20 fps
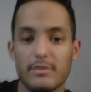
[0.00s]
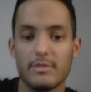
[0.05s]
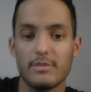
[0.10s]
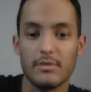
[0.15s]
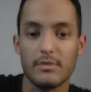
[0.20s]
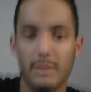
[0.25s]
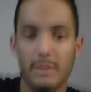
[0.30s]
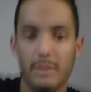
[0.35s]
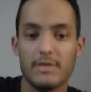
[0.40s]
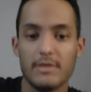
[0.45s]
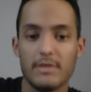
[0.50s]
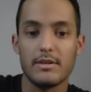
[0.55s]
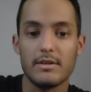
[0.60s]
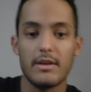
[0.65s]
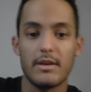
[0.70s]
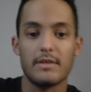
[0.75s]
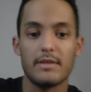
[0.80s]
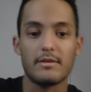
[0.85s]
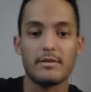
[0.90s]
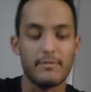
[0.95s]
so it doesn't
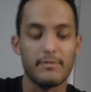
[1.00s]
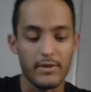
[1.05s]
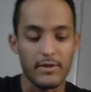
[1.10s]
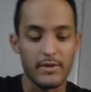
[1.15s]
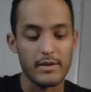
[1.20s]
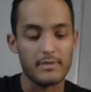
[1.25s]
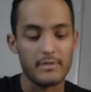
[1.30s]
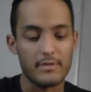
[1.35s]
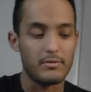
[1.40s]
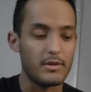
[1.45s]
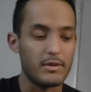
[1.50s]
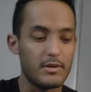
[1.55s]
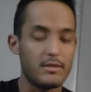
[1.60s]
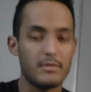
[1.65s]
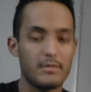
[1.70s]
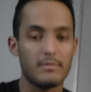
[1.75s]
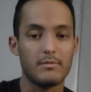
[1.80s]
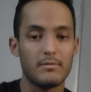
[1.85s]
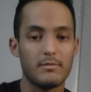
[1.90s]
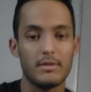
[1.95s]
get conflated
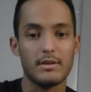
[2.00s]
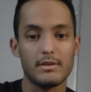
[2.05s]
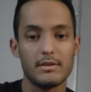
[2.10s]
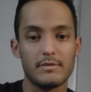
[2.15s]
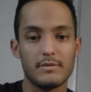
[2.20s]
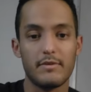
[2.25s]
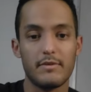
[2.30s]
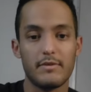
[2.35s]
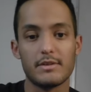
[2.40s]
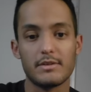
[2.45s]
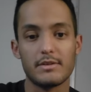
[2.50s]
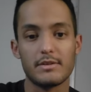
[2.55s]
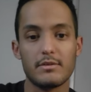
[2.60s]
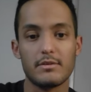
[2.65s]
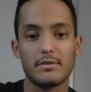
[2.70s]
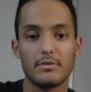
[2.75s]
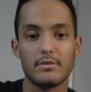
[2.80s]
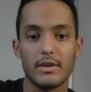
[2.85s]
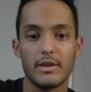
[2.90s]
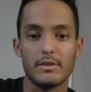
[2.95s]
with this
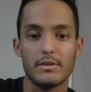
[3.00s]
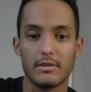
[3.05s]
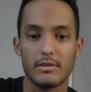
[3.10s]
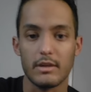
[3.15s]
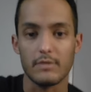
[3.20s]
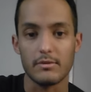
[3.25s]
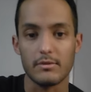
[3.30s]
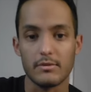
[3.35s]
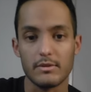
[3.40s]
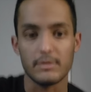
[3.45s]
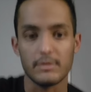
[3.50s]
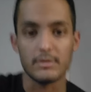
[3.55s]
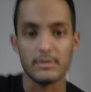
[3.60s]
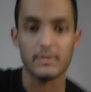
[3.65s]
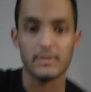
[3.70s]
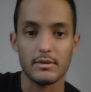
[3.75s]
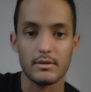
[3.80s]
fictional creature that was